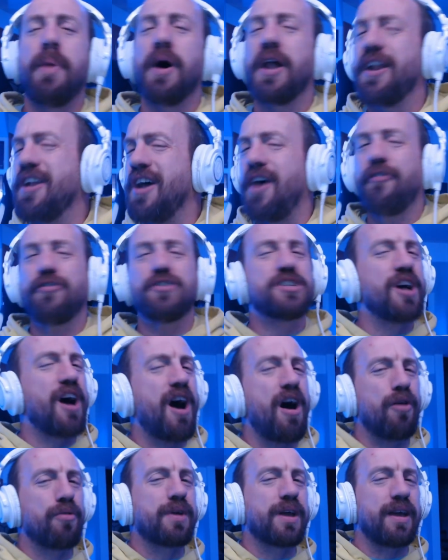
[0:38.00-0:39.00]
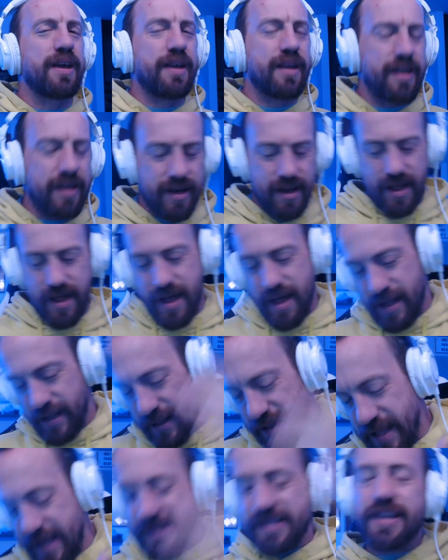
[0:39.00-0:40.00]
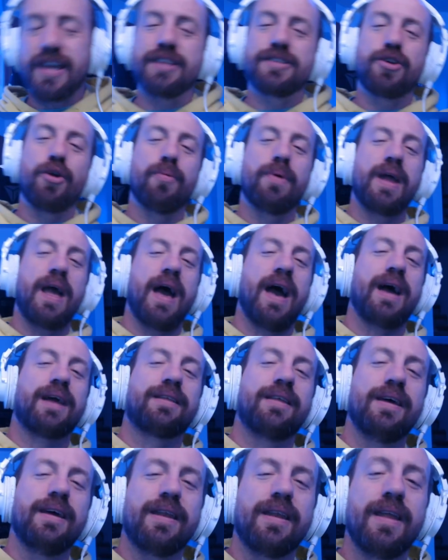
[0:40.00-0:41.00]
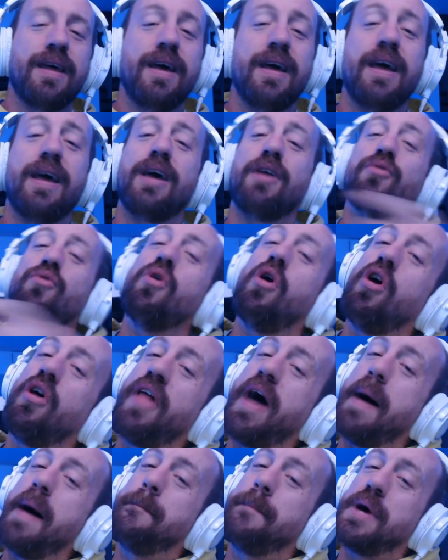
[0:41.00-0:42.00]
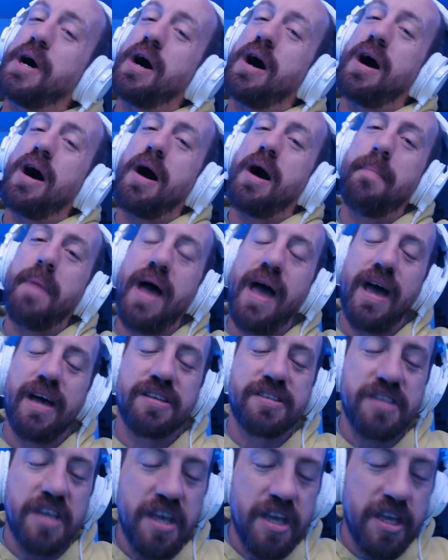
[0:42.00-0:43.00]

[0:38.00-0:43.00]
But enough talking. Let's get to reacting and roll that bomb ass